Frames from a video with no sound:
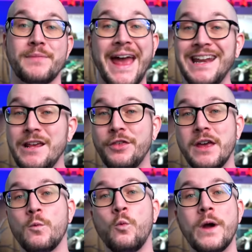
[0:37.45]

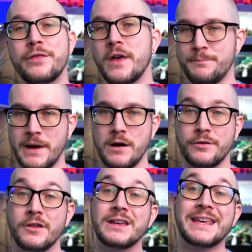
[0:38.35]
Anything with a
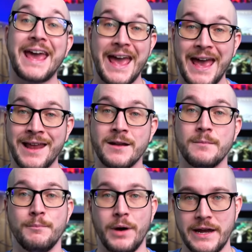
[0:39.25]
mouth can
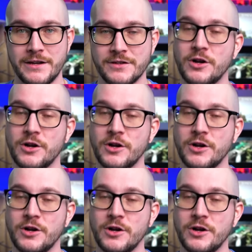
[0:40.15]
bite.